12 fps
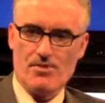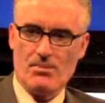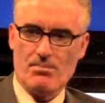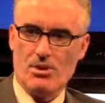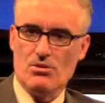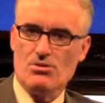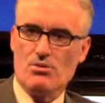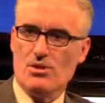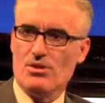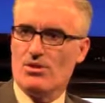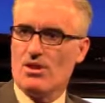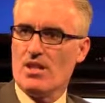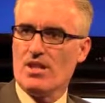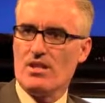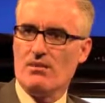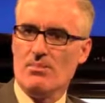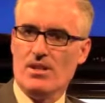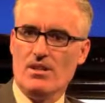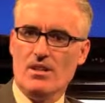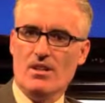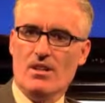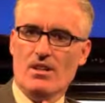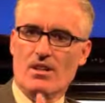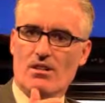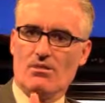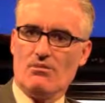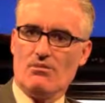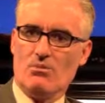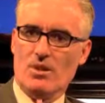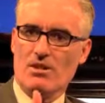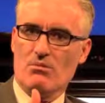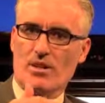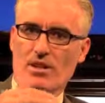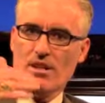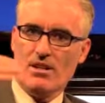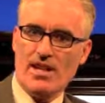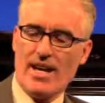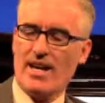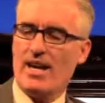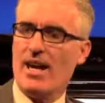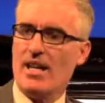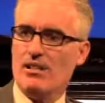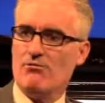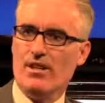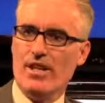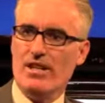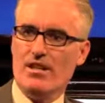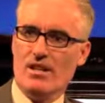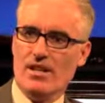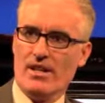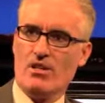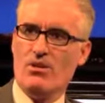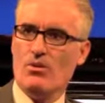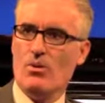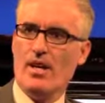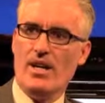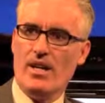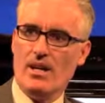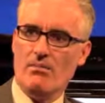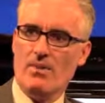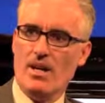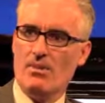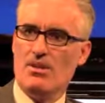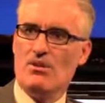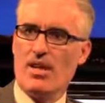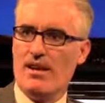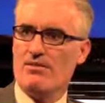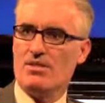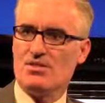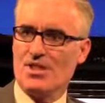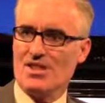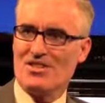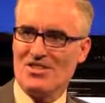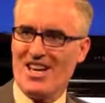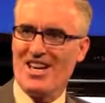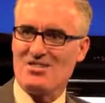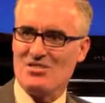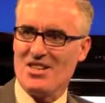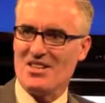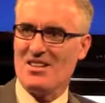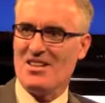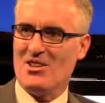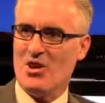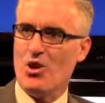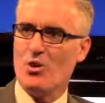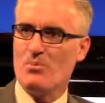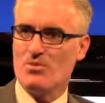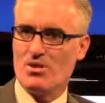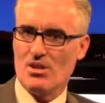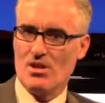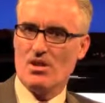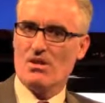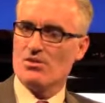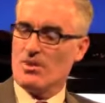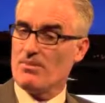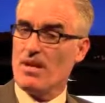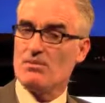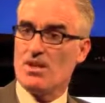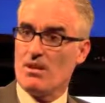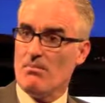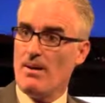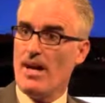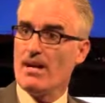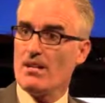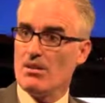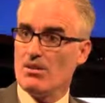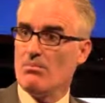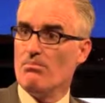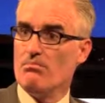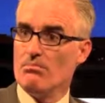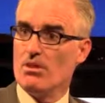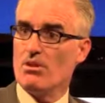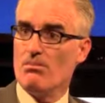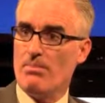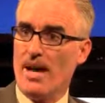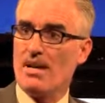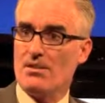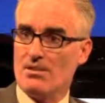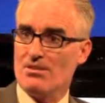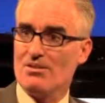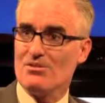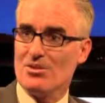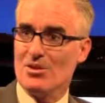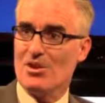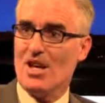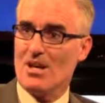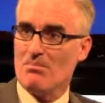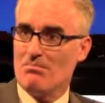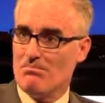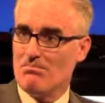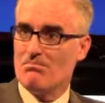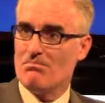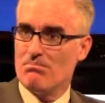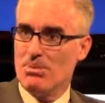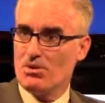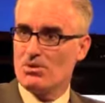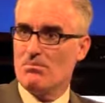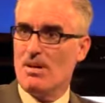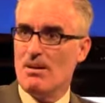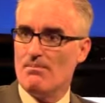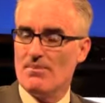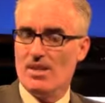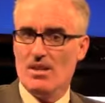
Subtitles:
opposed to what you're thinking, but you know, when they're that highly rated and they go away and maybe don't have the success that they had hoped, sometimes they come back a little battered. So you got to boost them up.